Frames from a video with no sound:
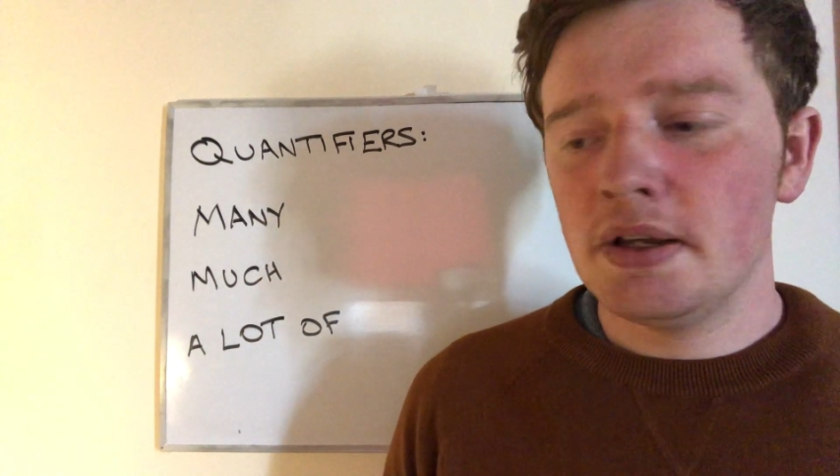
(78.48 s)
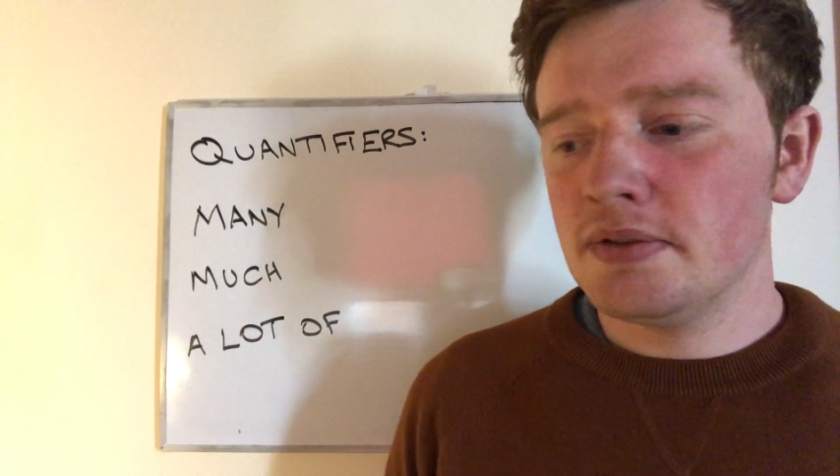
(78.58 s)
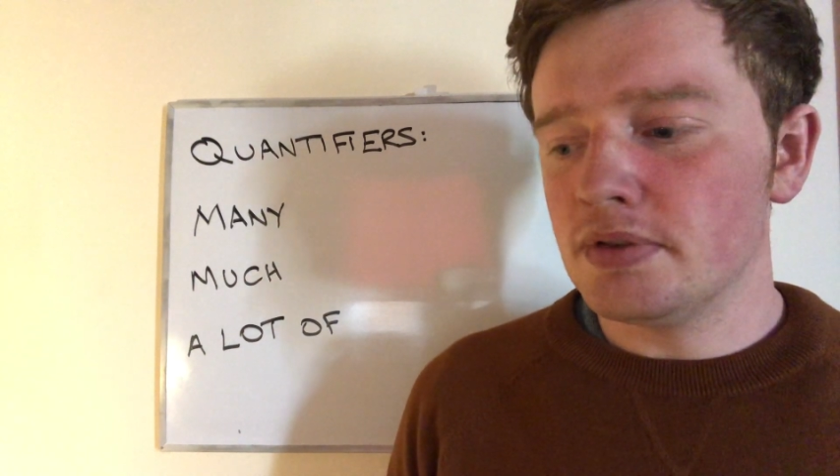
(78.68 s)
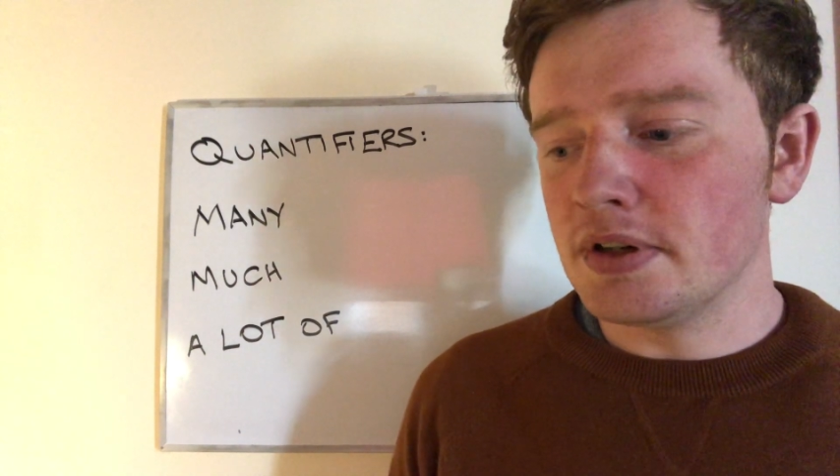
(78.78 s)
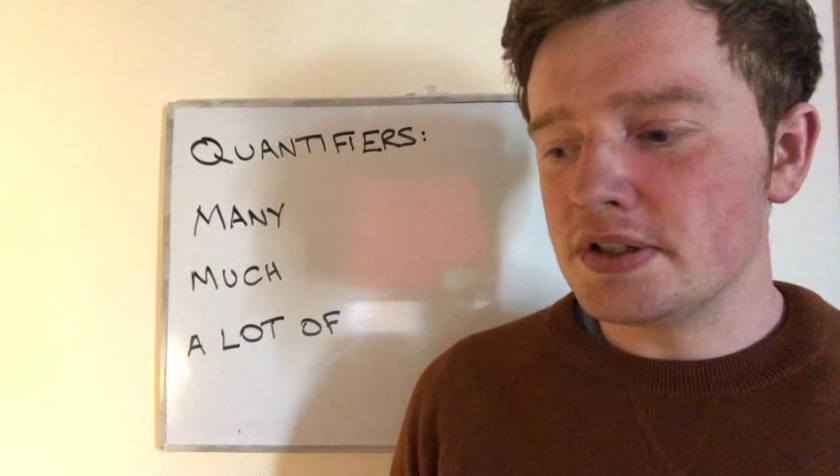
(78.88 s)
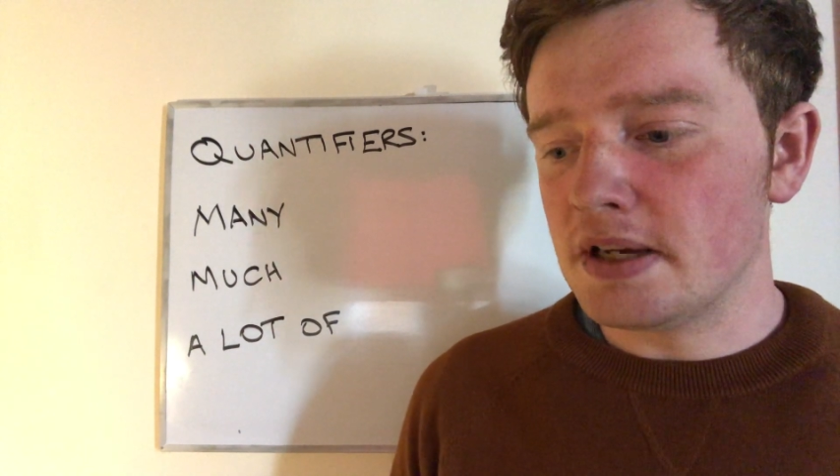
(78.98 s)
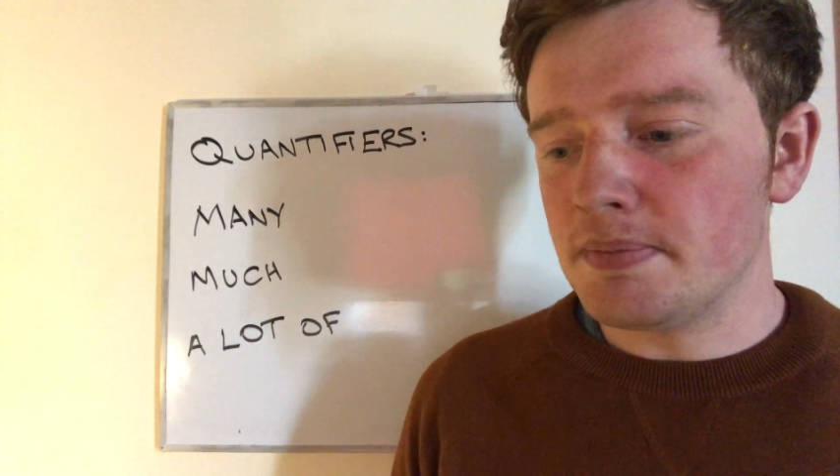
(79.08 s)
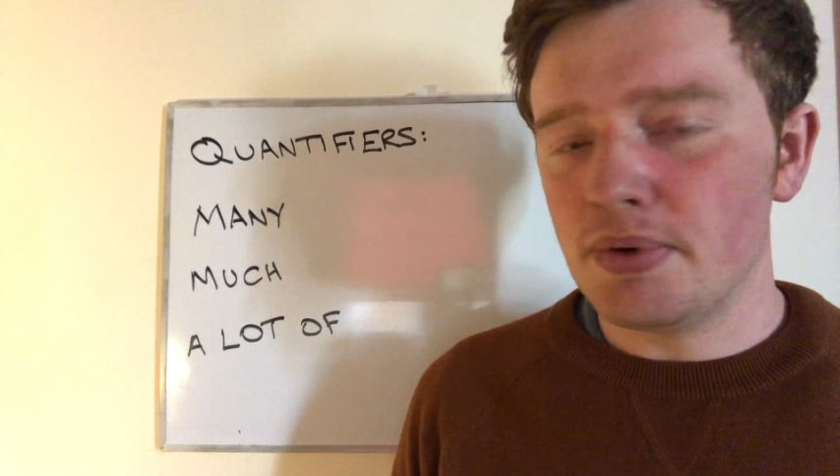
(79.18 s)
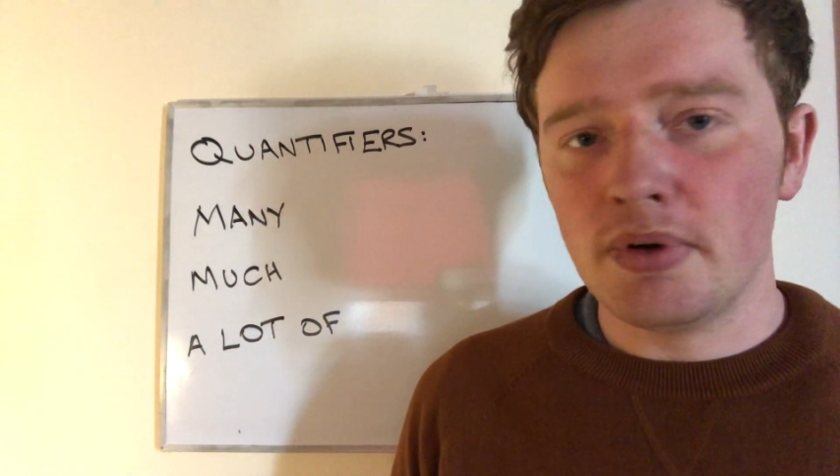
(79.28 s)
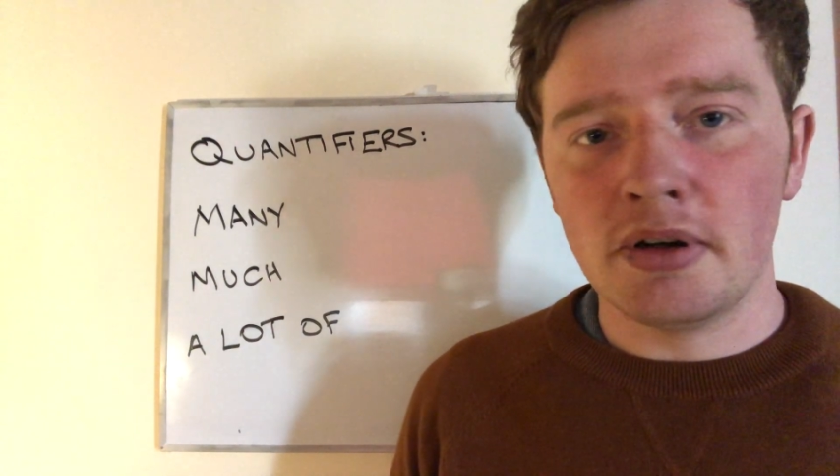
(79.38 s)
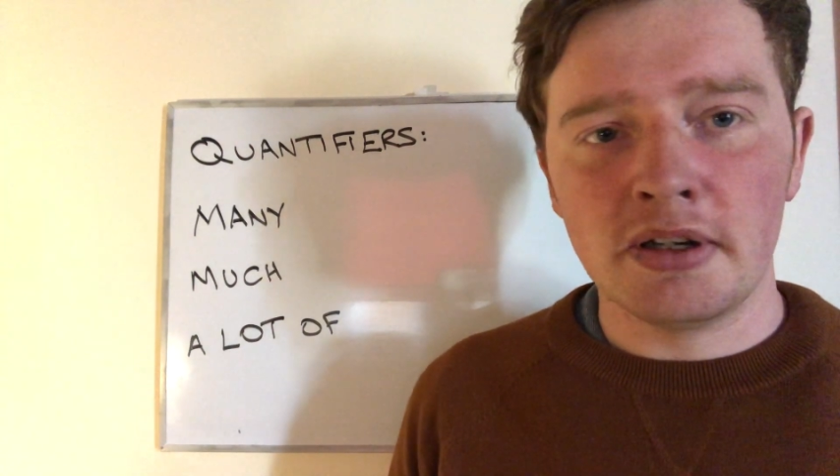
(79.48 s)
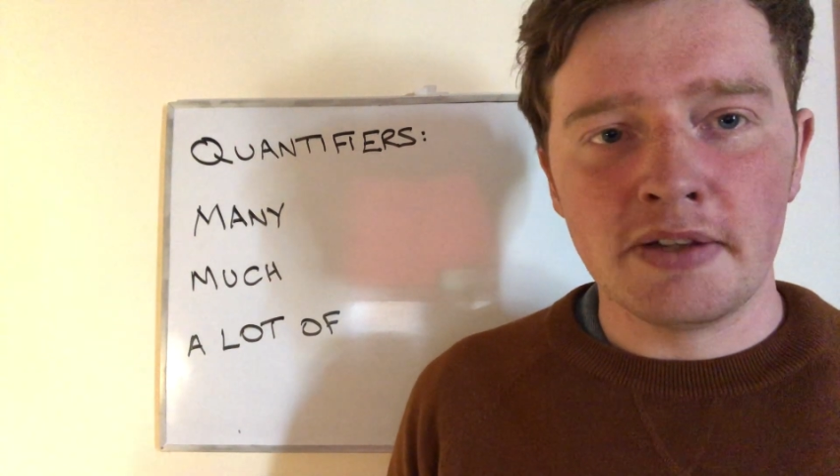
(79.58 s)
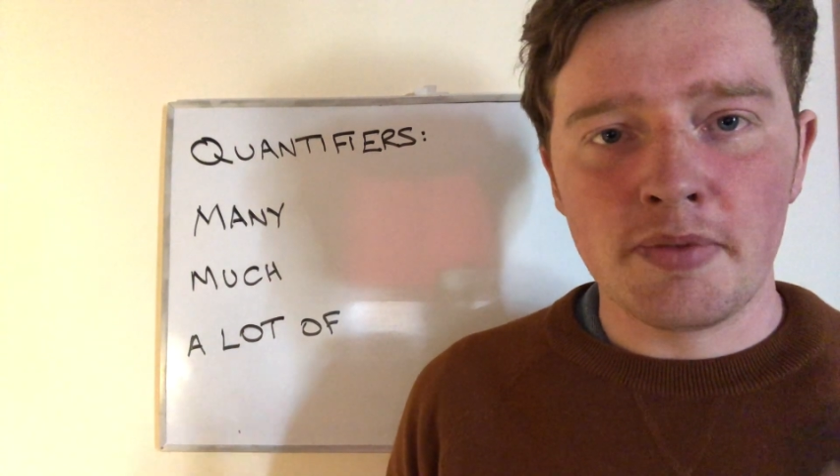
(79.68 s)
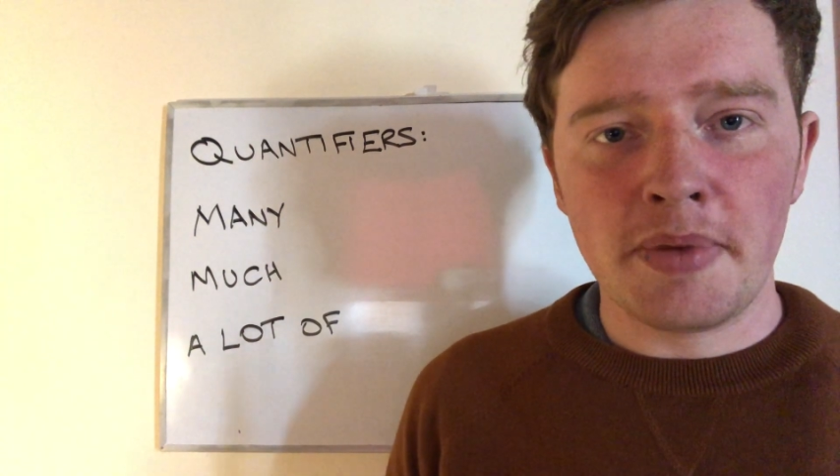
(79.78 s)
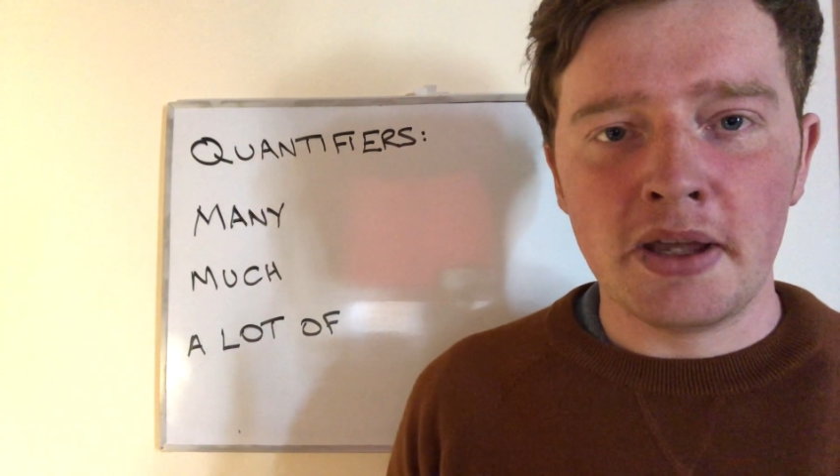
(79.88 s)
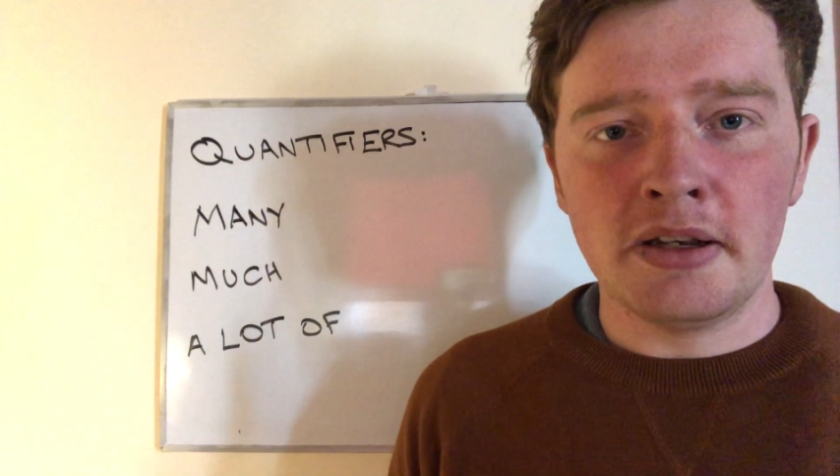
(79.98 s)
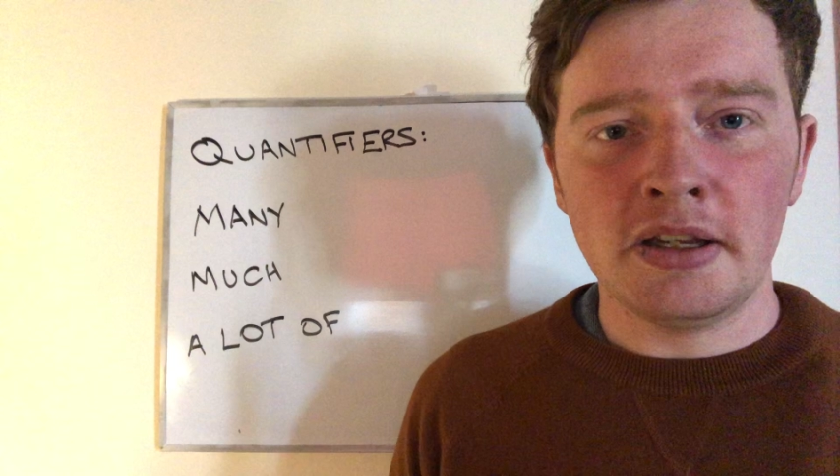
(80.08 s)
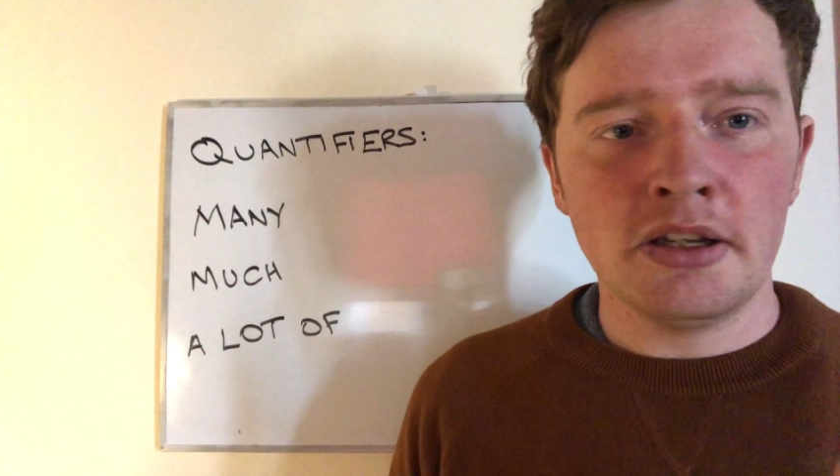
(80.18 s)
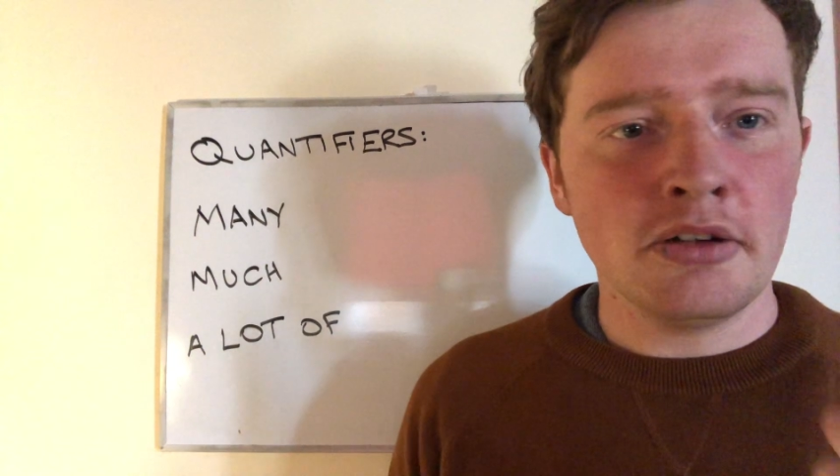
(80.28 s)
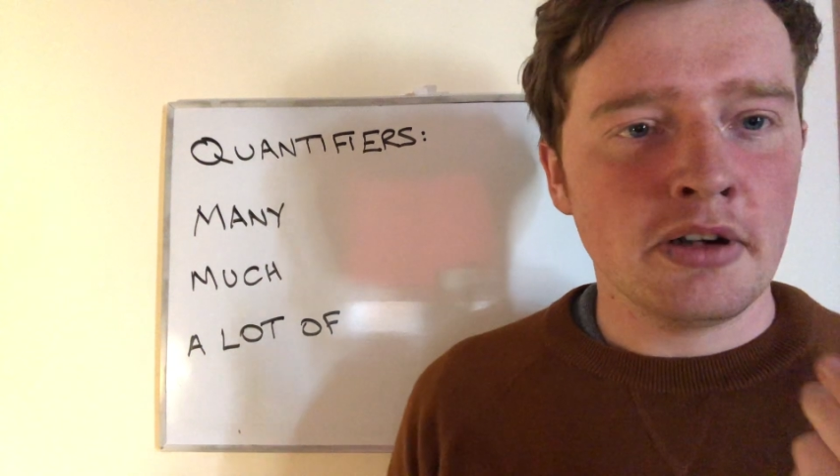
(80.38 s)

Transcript: For example, I have a pen here.